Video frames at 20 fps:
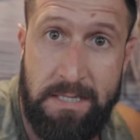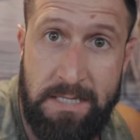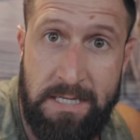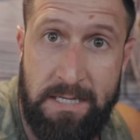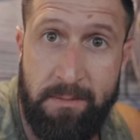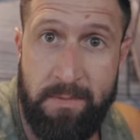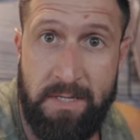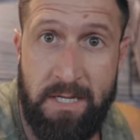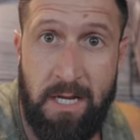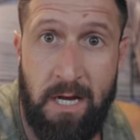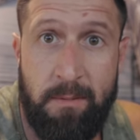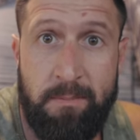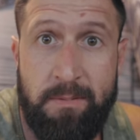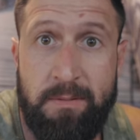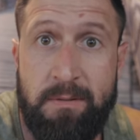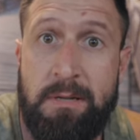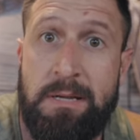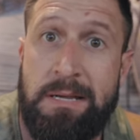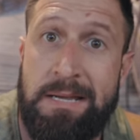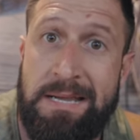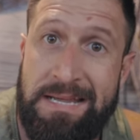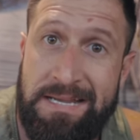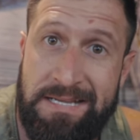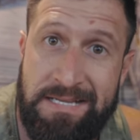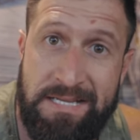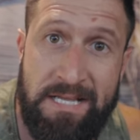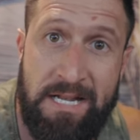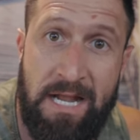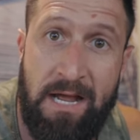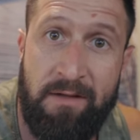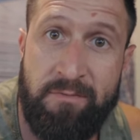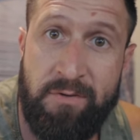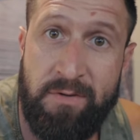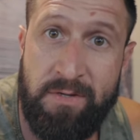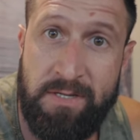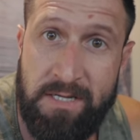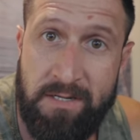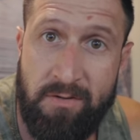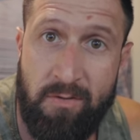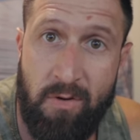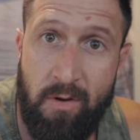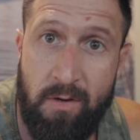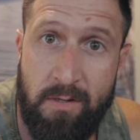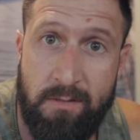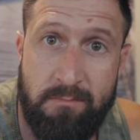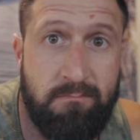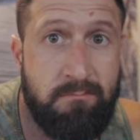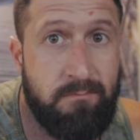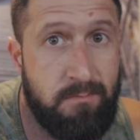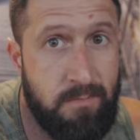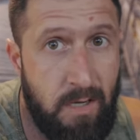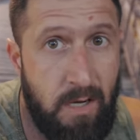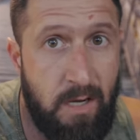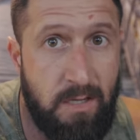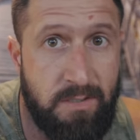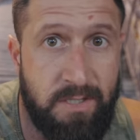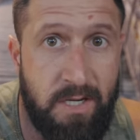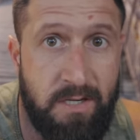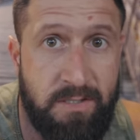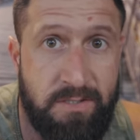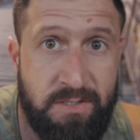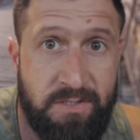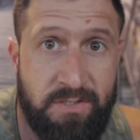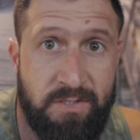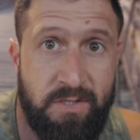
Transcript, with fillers: hit me up and get after it, get growing. I'll talk to you